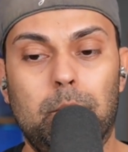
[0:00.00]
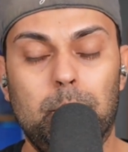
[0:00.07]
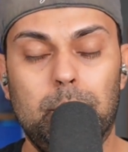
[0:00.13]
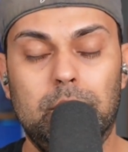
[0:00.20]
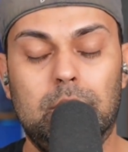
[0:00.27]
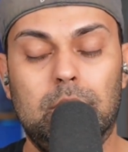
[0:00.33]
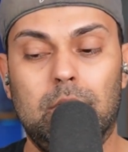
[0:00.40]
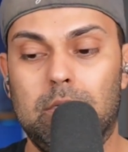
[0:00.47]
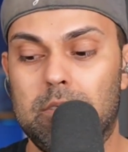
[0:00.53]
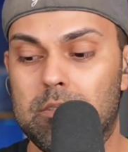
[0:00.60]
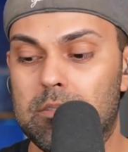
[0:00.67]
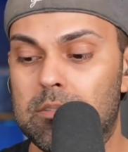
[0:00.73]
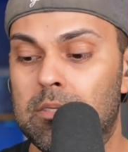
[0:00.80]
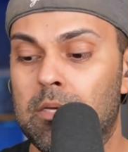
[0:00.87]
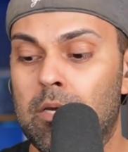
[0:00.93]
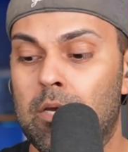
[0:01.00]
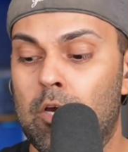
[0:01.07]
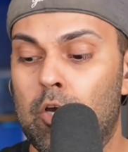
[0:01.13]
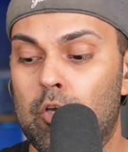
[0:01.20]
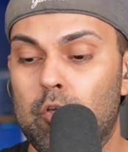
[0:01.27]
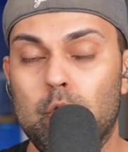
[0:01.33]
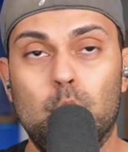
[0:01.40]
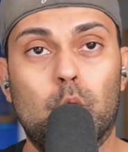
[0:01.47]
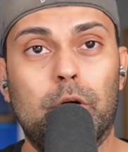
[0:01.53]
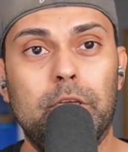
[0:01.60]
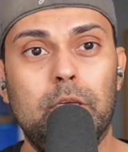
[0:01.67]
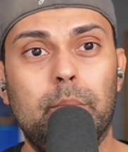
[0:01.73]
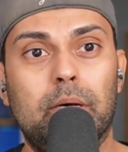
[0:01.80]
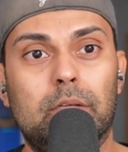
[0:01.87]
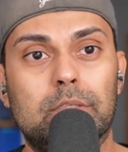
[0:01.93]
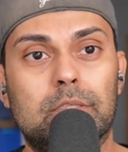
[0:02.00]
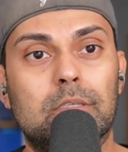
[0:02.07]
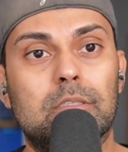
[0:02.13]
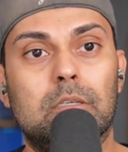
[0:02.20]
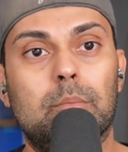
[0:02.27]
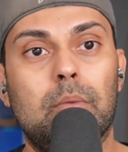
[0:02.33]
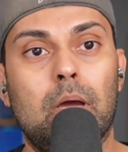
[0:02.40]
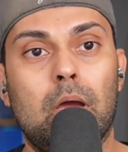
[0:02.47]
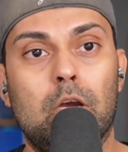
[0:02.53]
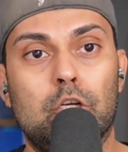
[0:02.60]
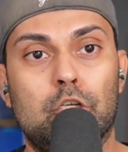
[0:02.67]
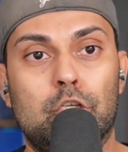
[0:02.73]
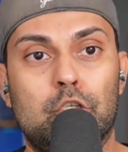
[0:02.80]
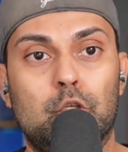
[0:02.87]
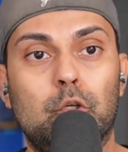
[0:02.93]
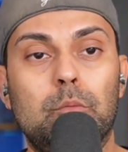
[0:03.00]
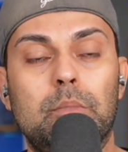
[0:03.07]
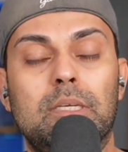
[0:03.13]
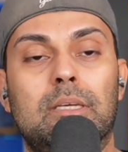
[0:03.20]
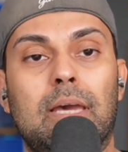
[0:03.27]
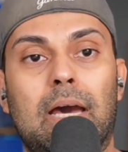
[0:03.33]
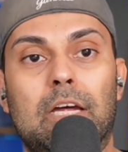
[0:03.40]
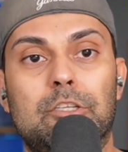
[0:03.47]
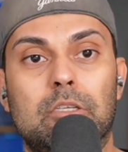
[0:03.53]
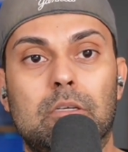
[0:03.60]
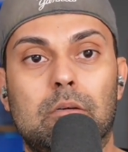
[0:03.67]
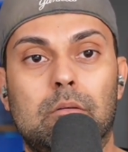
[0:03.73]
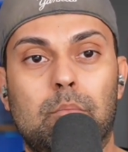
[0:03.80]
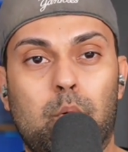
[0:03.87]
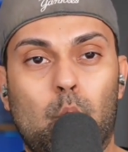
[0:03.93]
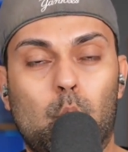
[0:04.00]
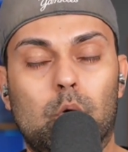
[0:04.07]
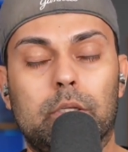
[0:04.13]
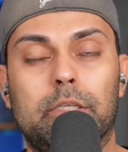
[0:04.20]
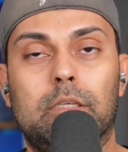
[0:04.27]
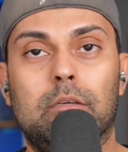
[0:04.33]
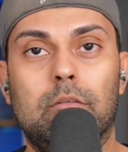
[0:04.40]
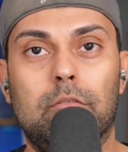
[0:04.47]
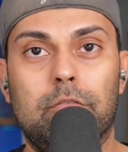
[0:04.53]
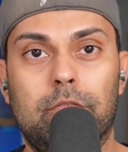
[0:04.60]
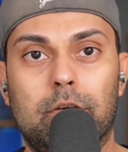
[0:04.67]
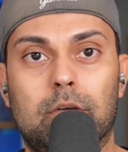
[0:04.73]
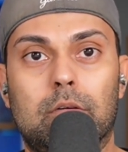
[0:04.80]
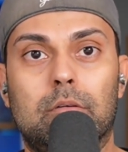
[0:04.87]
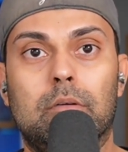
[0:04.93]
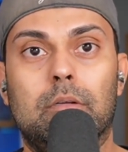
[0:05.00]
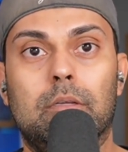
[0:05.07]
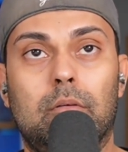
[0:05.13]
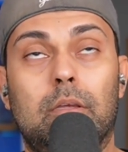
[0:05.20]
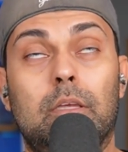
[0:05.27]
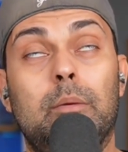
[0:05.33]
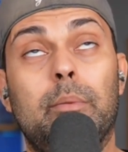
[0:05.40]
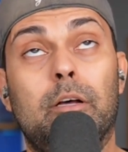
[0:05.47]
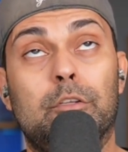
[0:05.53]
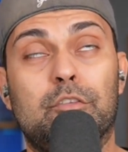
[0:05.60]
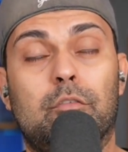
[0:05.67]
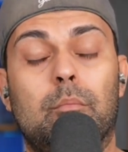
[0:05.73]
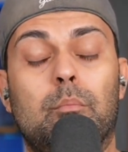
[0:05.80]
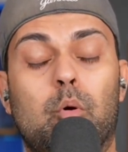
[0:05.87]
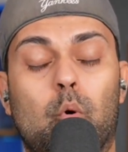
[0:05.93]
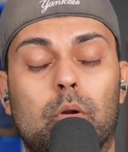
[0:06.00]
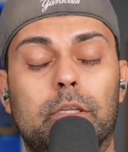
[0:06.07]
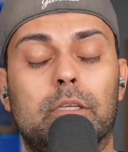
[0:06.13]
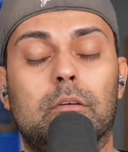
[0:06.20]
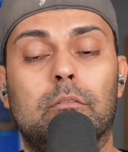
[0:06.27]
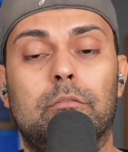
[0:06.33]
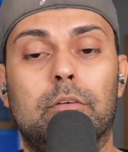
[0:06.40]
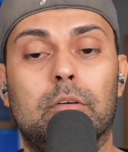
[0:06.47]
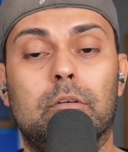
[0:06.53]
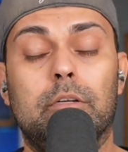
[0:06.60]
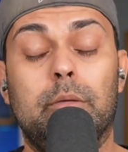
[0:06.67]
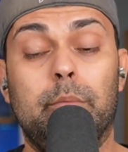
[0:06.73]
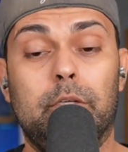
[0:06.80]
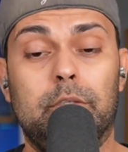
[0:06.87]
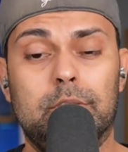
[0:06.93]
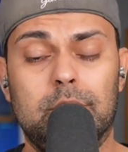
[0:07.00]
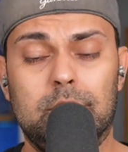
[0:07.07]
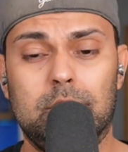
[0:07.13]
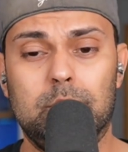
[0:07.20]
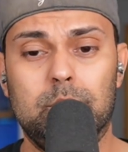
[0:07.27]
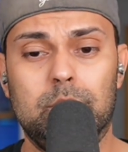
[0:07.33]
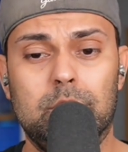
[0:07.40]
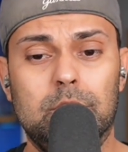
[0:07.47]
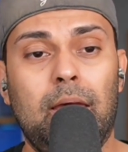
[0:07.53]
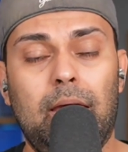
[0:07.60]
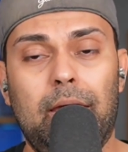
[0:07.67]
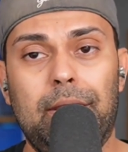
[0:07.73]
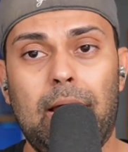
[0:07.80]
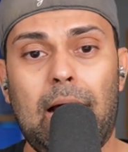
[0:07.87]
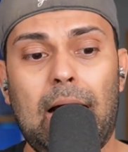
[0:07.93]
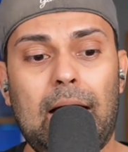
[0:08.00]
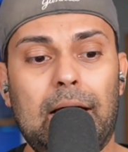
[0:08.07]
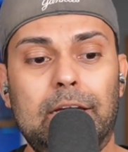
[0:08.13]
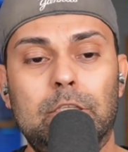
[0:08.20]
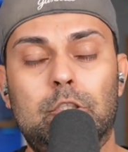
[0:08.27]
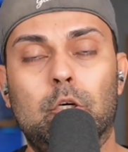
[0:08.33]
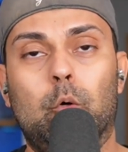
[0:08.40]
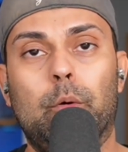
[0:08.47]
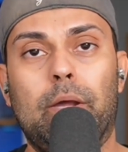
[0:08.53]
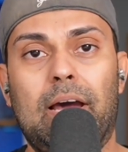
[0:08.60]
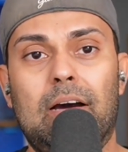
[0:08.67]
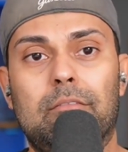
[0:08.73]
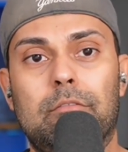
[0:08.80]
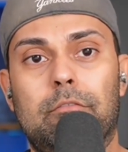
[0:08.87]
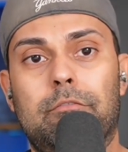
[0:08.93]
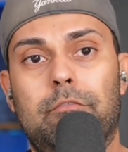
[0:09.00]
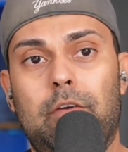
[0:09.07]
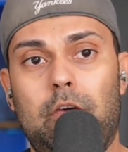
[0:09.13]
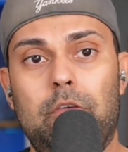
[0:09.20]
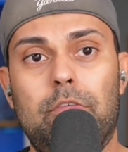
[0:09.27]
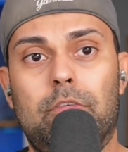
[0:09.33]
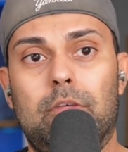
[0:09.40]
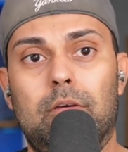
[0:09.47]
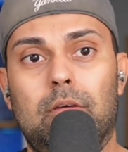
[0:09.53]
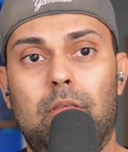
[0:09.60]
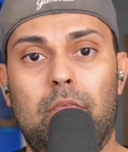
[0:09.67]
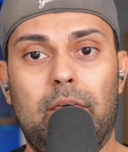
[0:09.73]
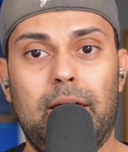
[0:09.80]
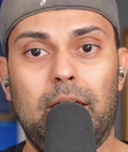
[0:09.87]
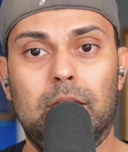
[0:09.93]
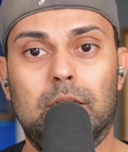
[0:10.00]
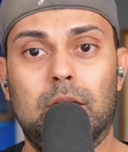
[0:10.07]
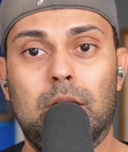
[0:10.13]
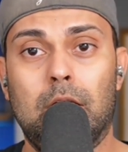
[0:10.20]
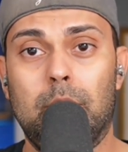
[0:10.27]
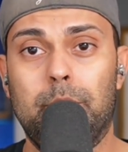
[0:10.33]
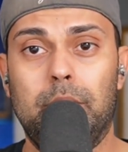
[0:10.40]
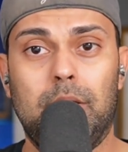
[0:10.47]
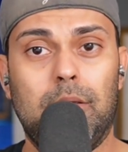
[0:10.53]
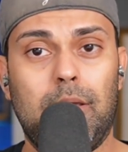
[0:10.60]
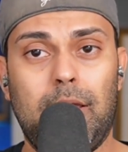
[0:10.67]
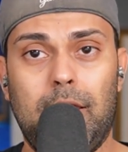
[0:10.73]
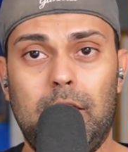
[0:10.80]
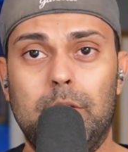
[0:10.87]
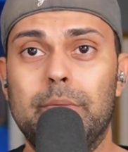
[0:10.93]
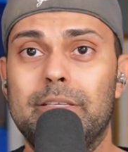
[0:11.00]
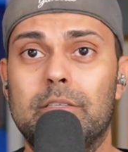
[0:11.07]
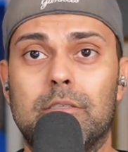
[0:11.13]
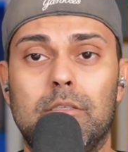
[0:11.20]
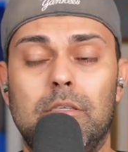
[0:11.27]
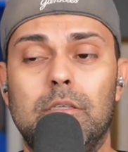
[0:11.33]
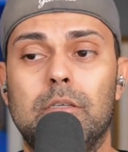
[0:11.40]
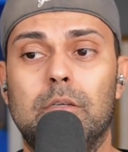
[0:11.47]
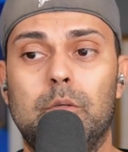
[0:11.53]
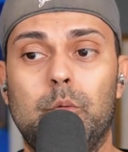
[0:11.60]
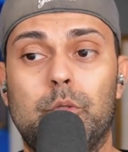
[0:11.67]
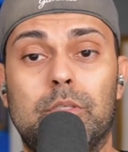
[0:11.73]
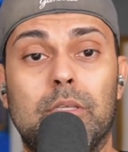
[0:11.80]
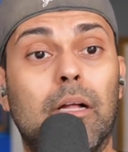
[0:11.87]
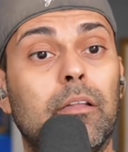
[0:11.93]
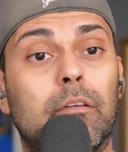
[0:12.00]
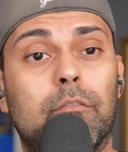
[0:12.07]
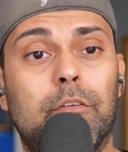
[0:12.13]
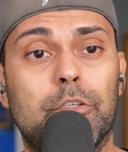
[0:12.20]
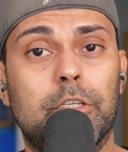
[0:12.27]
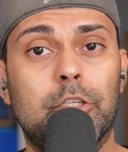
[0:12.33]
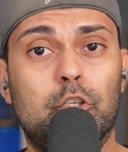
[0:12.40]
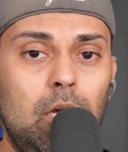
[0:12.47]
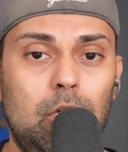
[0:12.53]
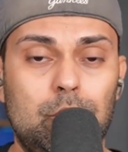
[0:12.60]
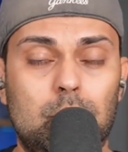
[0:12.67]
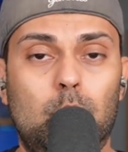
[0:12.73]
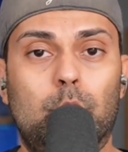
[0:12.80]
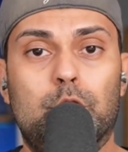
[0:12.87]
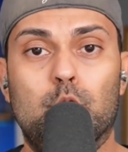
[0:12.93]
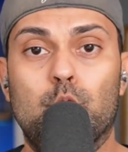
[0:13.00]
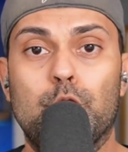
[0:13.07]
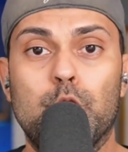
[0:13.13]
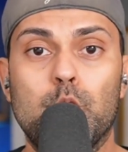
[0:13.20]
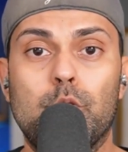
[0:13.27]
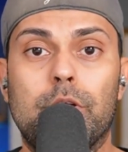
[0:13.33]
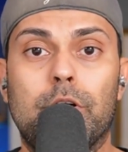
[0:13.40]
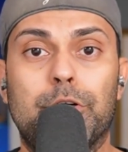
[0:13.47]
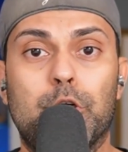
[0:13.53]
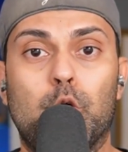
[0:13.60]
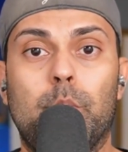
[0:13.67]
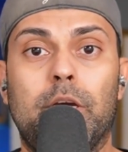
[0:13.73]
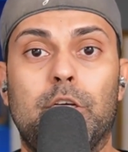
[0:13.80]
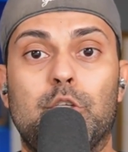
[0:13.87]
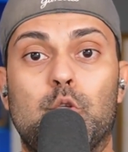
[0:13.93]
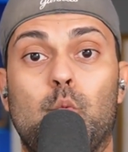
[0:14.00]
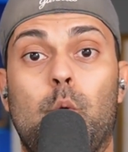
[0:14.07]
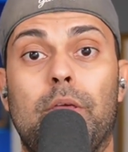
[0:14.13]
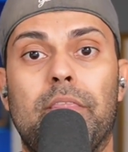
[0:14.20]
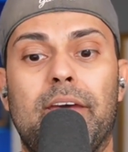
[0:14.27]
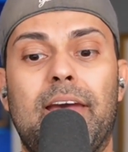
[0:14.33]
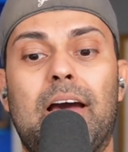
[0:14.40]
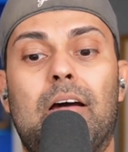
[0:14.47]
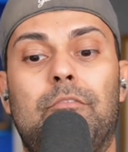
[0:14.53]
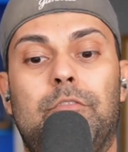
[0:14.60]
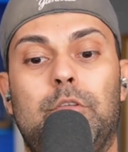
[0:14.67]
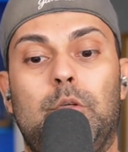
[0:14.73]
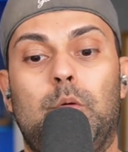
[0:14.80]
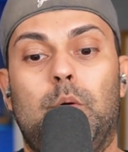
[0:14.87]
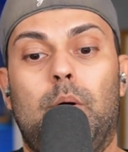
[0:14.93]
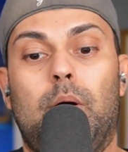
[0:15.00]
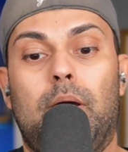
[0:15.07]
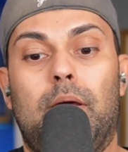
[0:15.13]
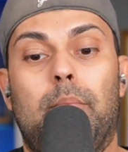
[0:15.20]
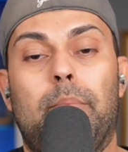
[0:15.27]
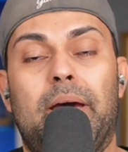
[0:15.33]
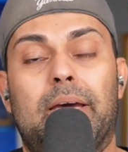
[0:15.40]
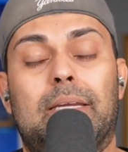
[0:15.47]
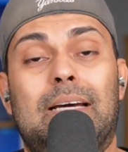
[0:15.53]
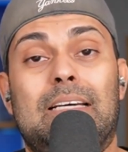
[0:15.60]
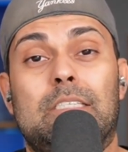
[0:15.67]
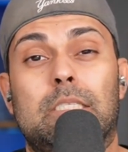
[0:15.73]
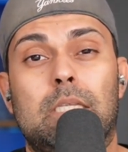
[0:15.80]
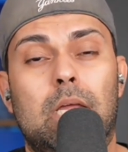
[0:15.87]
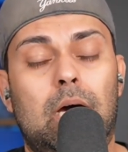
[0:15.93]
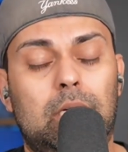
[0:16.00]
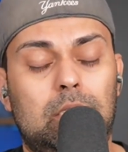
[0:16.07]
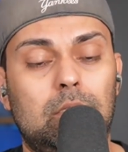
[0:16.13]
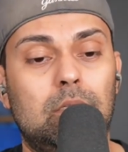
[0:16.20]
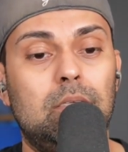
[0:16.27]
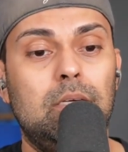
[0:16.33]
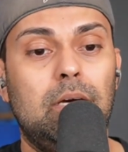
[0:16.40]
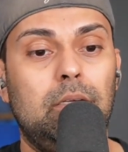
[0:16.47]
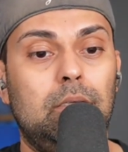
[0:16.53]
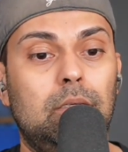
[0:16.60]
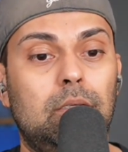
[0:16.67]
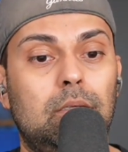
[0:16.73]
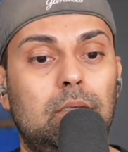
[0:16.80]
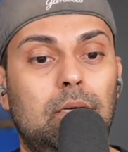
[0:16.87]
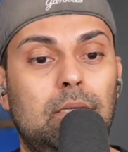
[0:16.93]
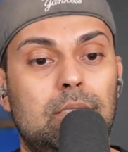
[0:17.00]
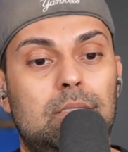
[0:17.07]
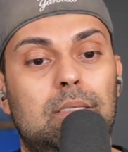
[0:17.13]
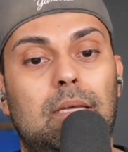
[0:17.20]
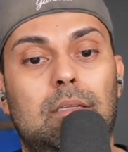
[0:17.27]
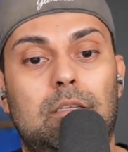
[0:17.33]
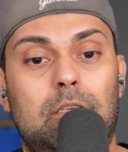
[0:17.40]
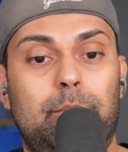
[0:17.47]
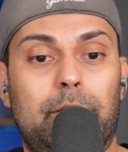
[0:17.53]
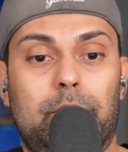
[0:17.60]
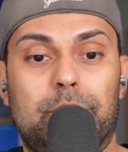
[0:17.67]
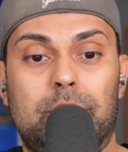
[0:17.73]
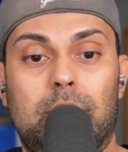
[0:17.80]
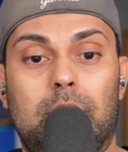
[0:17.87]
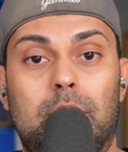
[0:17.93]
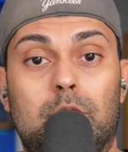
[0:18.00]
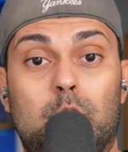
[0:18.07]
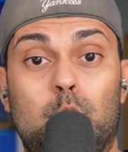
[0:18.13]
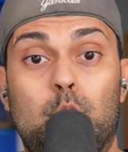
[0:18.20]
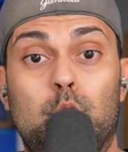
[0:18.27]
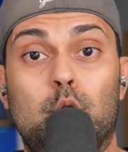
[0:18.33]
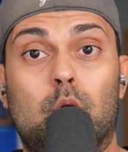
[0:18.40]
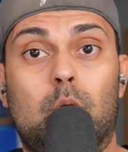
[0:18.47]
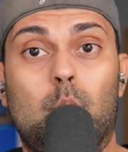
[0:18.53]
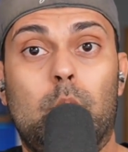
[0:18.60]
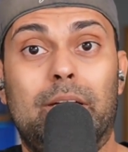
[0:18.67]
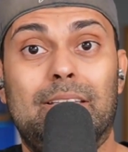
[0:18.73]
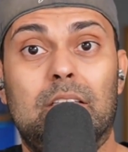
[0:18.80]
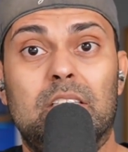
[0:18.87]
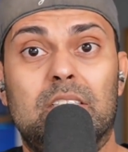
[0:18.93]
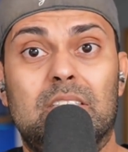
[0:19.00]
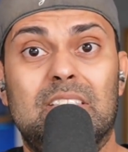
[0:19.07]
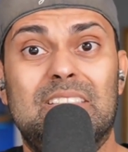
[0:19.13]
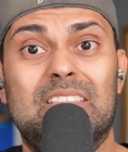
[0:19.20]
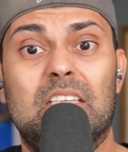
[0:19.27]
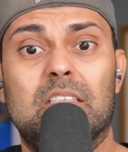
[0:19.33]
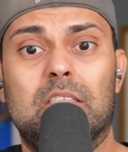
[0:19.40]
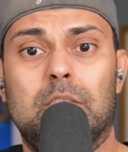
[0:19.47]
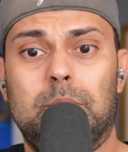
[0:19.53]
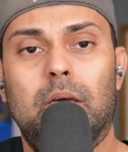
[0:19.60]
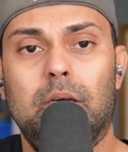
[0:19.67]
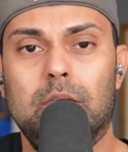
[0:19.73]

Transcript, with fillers: Because your email system should be catching poorly configured emails from poorly configured email systems. And I don't have the faith that company ABC, who's selling phishing, is going to renew their domains when they have to, and a bad guy's not going to get it and send emails in to your whitelisted system.